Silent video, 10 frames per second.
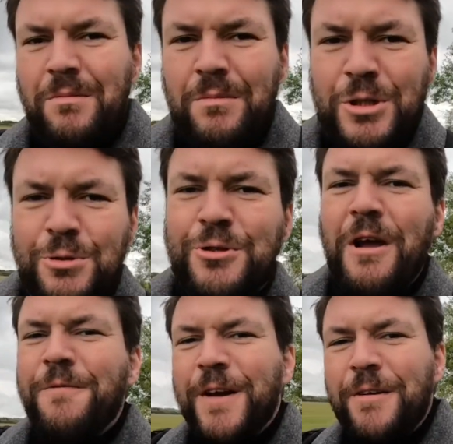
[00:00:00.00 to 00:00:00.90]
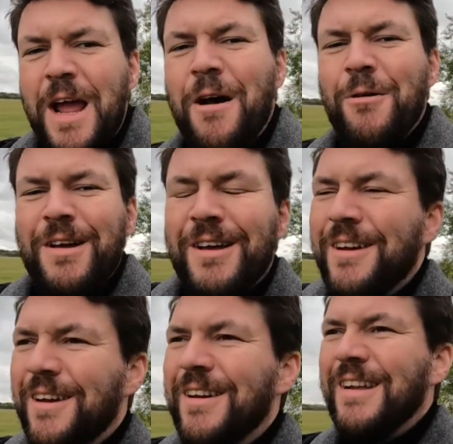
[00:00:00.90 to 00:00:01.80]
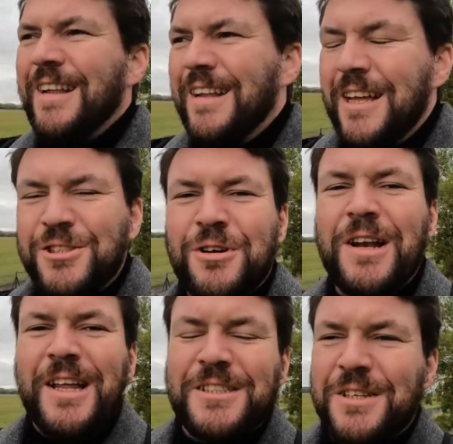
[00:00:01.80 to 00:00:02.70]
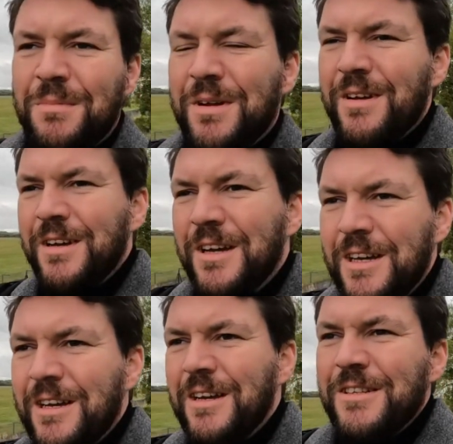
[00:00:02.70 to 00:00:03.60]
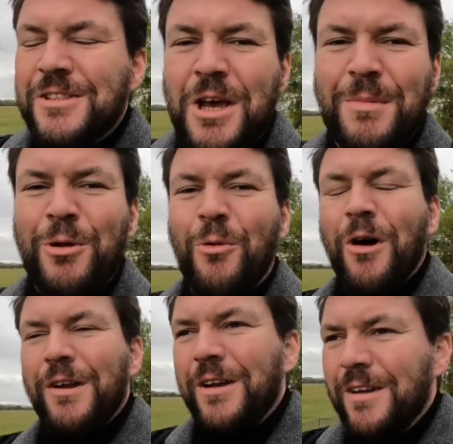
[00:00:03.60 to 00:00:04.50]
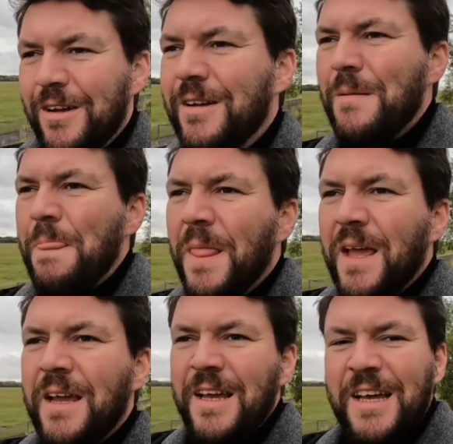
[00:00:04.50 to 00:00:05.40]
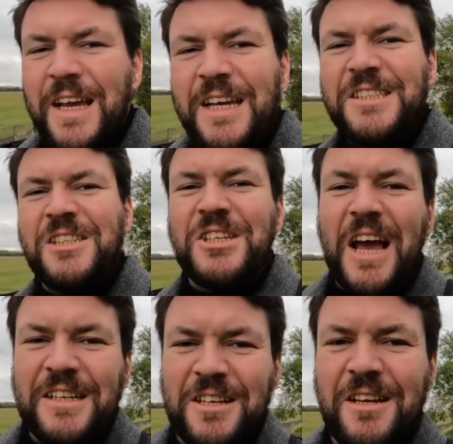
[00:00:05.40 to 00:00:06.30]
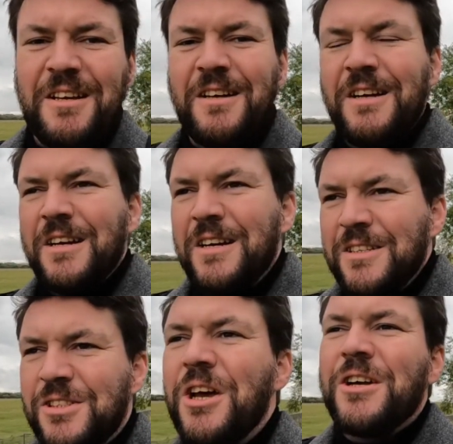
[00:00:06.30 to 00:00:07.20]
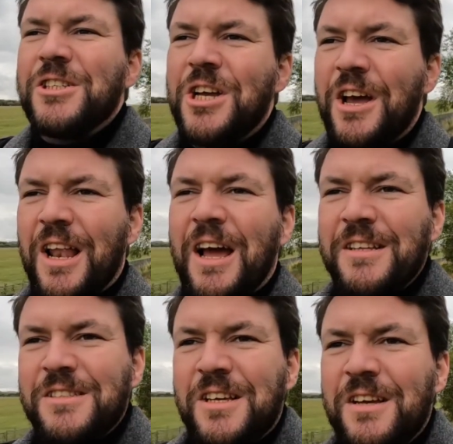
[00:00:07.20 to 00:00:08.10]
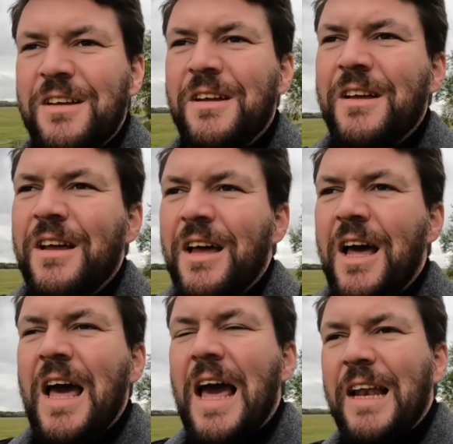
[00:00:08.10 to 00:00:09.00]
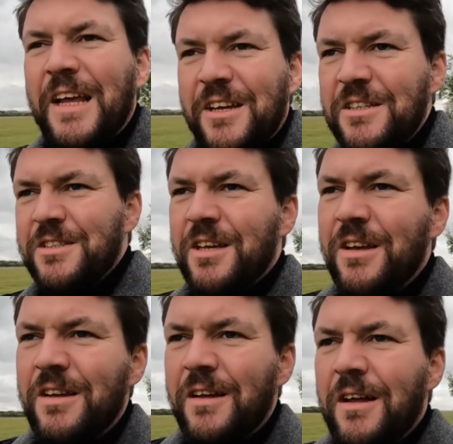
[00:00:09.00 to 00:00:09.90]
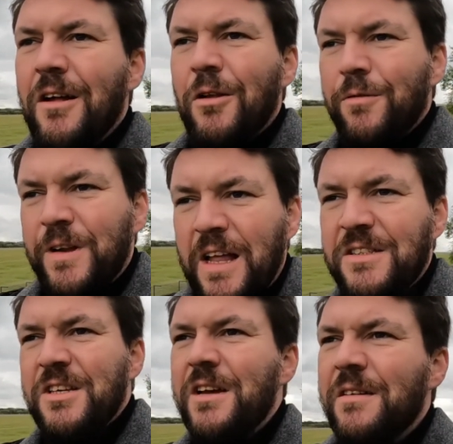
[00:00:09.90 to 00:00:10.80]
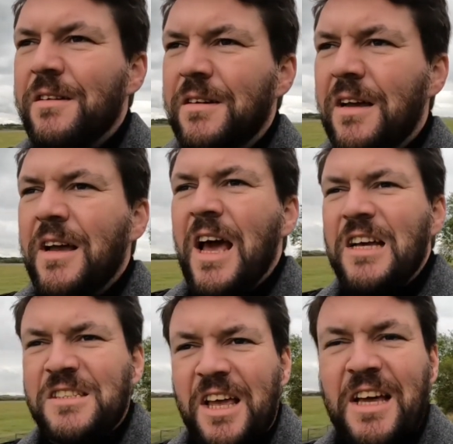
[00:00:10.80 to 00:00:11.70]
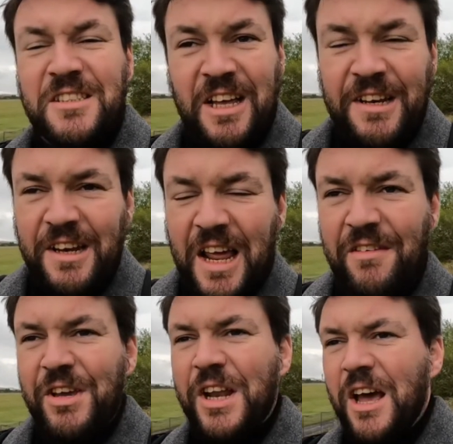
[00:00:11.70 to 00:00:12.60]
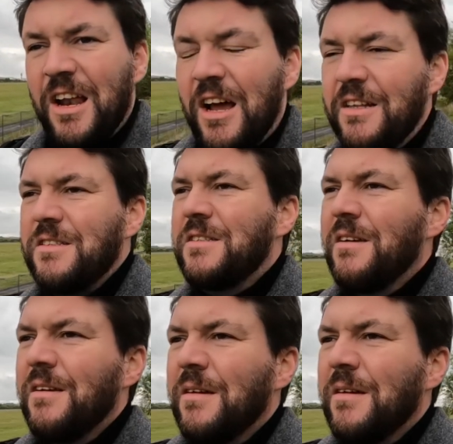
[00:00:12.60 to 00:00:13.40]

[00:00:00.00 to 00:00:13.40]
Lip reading: But should we try and figure it out? Let's try and list them. Terminal 1, EasyJet, Turkish Airlines, Aer Lingus, Lufthansa, SAS Scandinavian Airlines,